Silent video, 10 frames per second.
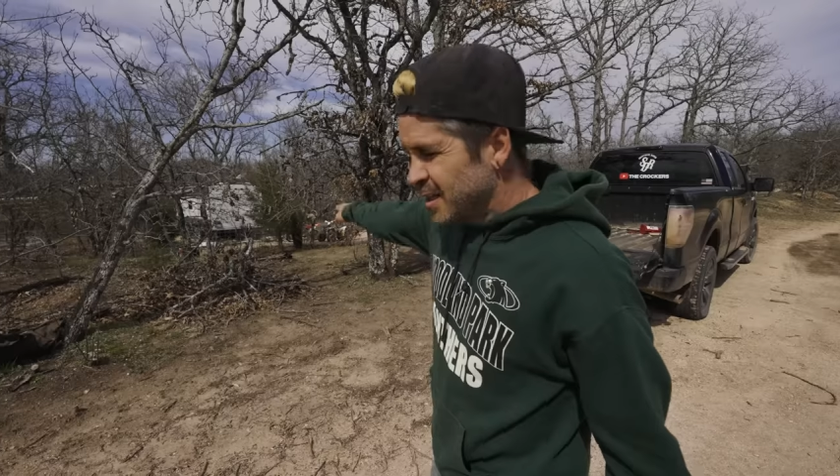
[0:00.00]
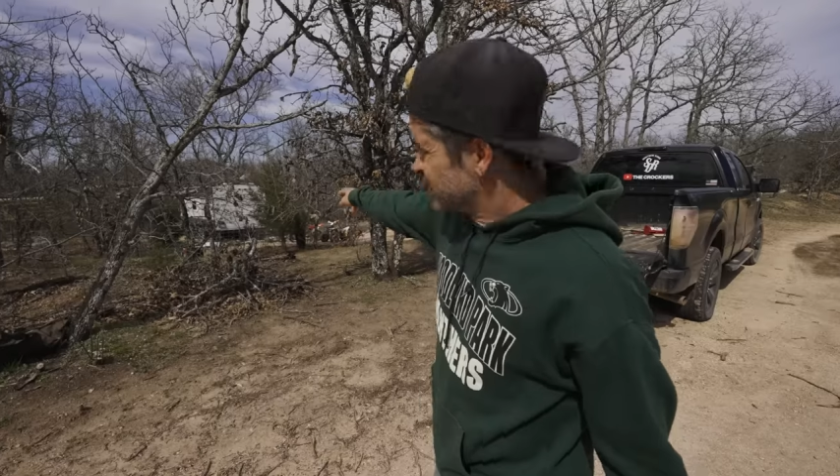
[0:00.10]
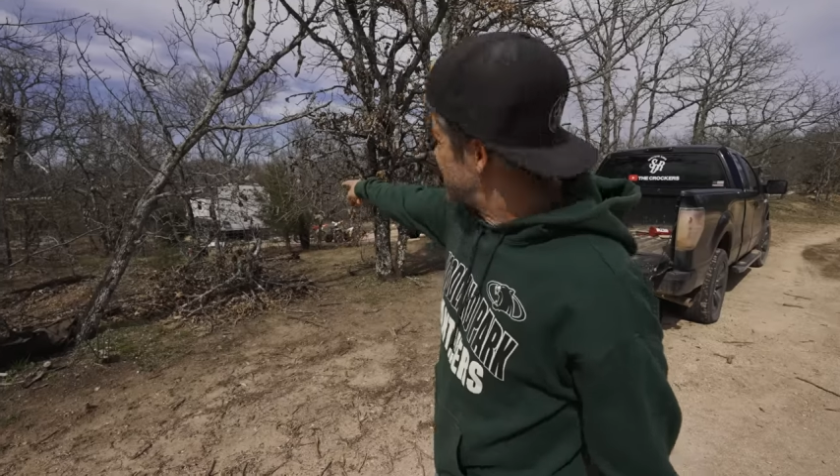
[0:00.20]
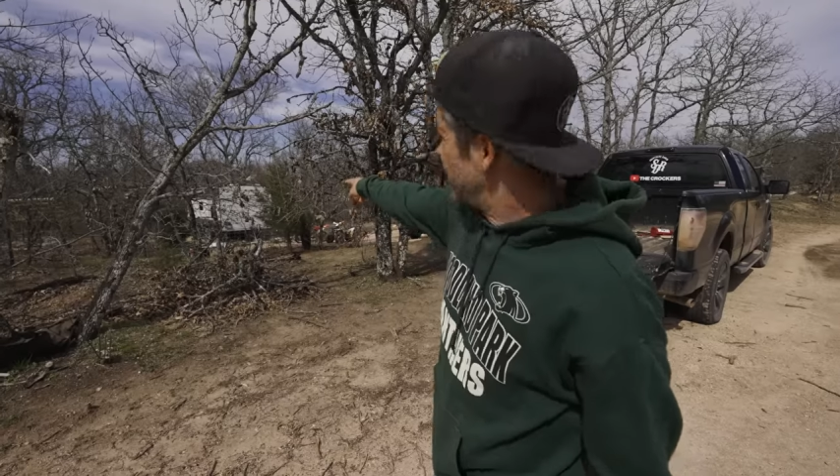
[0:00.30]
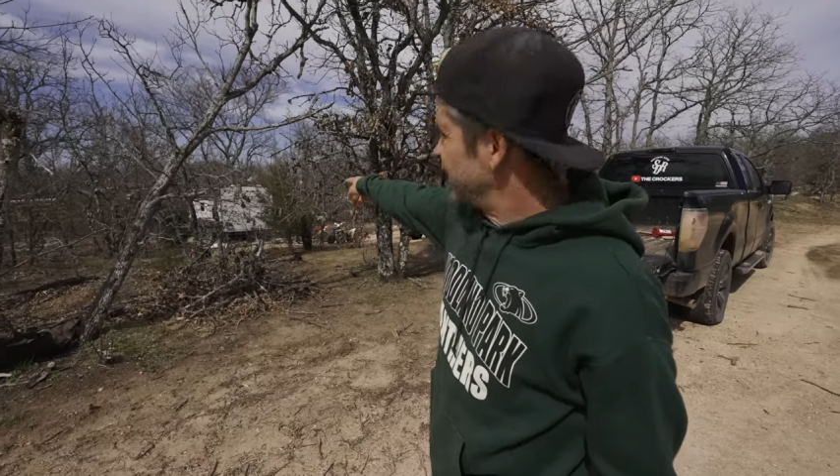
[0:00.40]

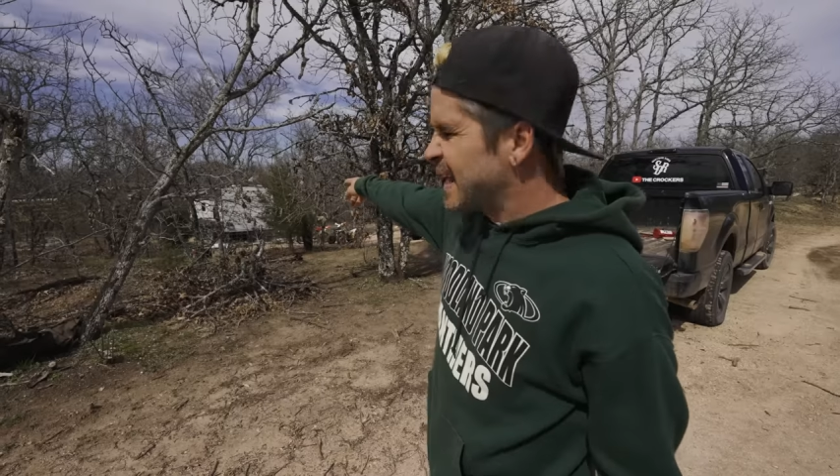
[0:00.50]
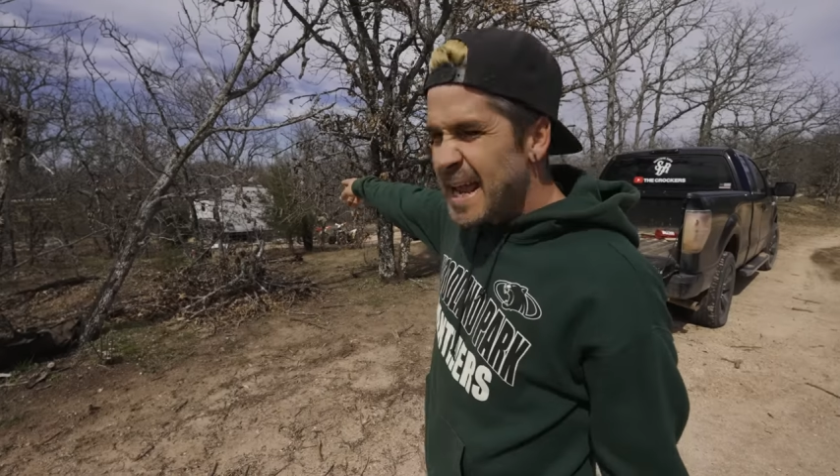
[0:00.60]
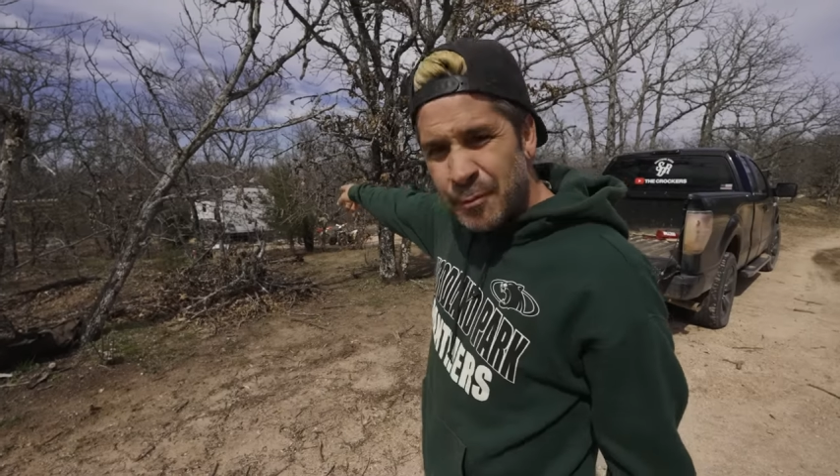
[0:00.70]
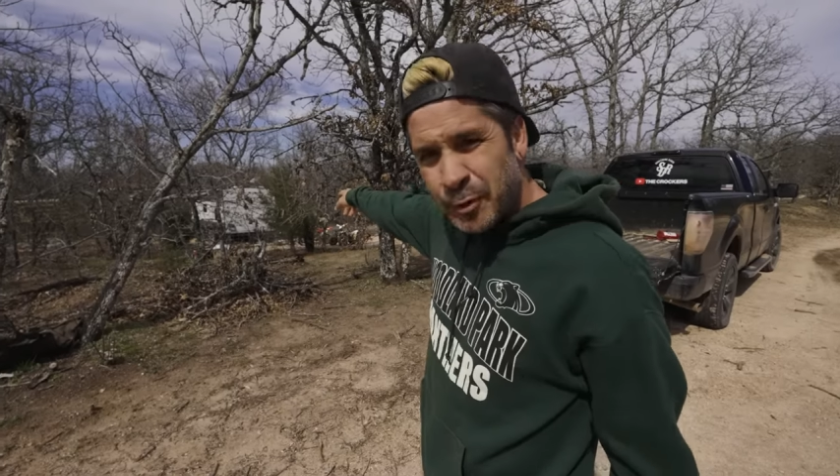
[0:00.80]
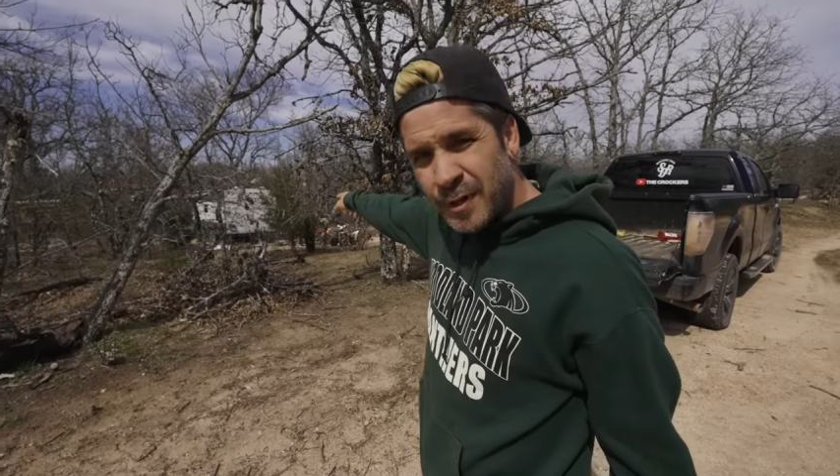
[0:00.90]
So the
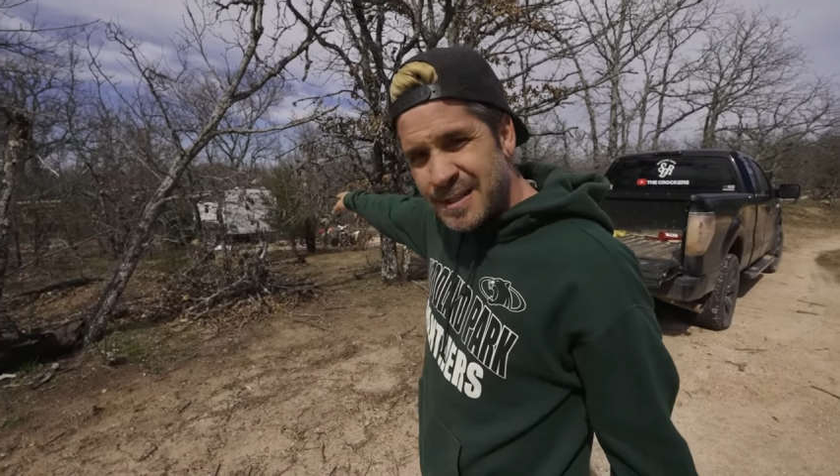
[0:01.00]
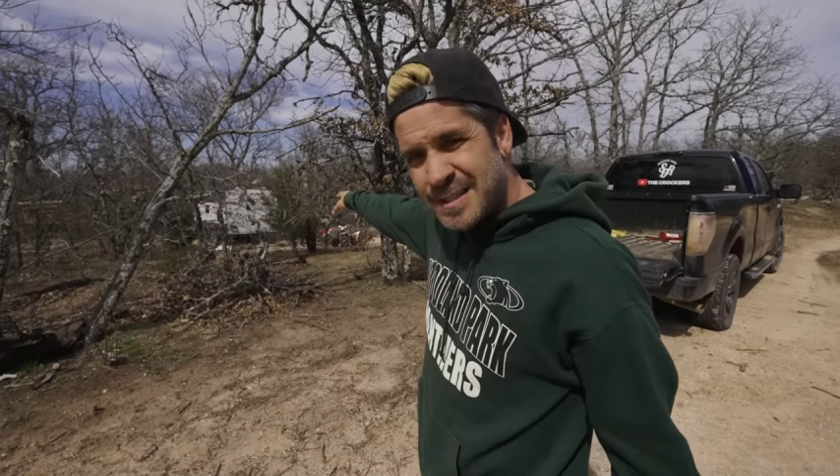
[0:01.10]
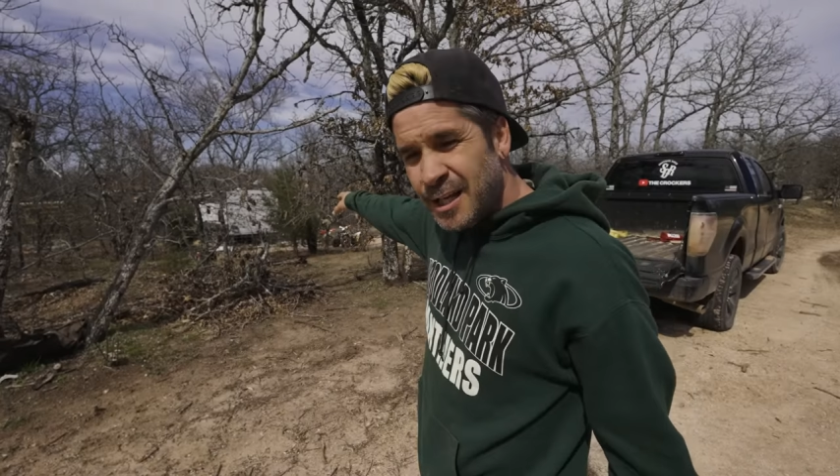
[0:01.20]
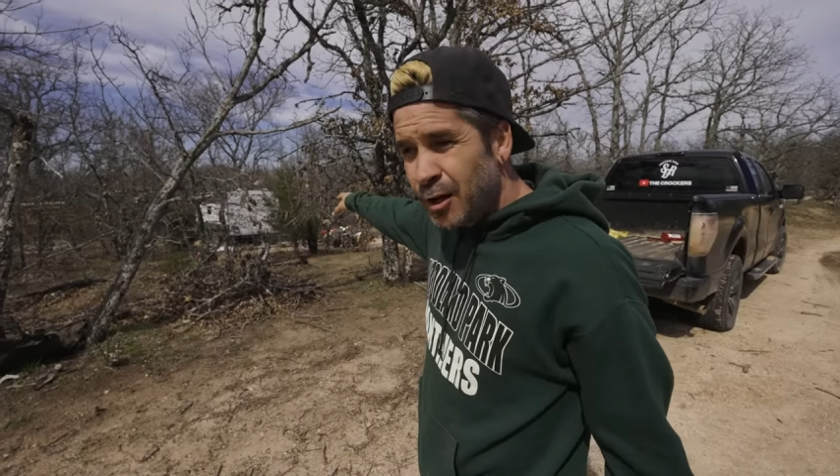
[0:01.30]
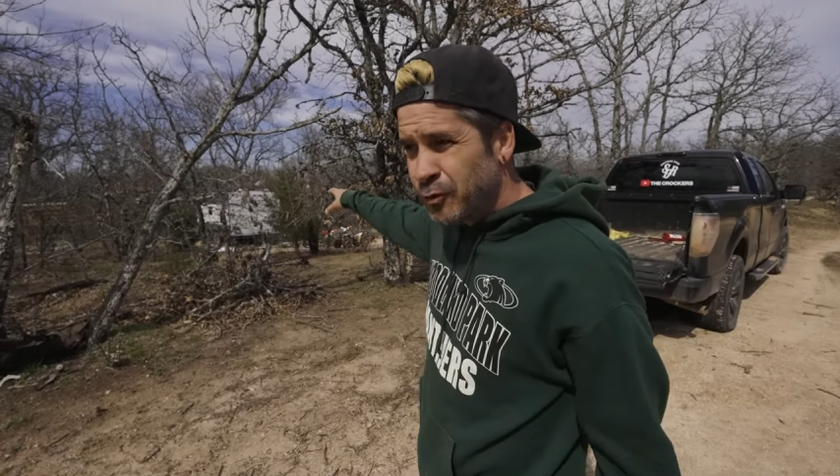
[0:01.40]
camper
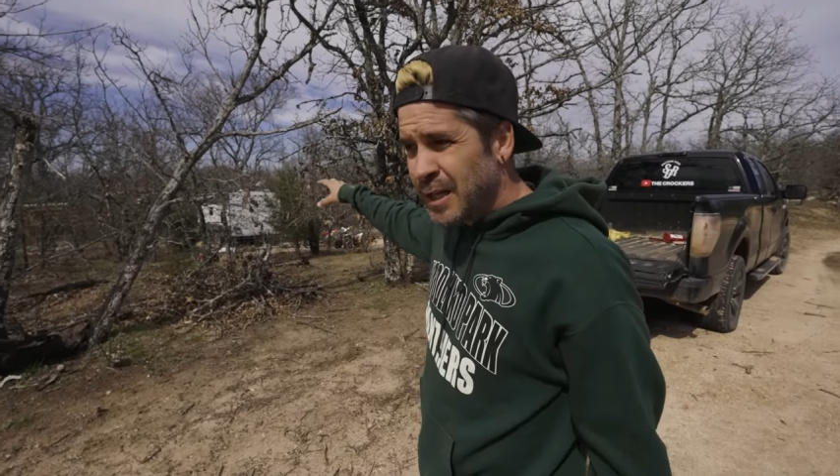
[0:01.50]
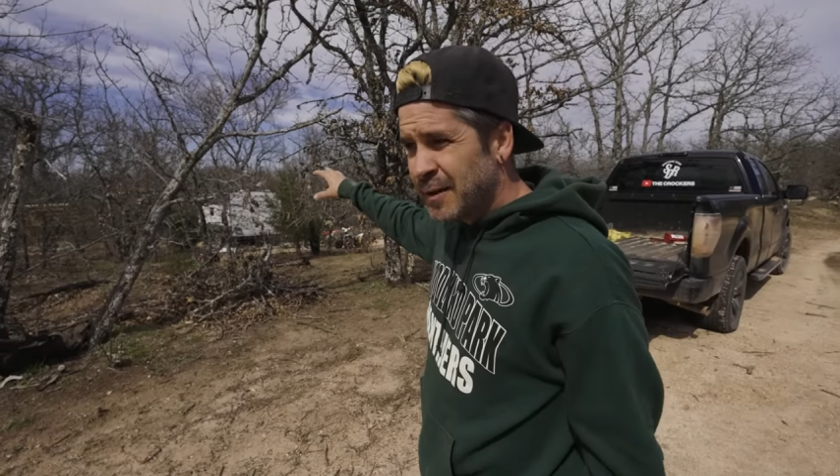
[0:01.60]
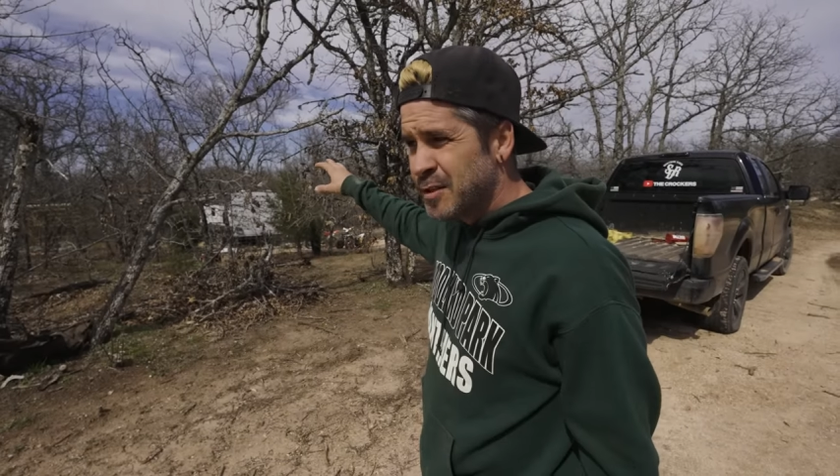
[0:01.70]
itself will have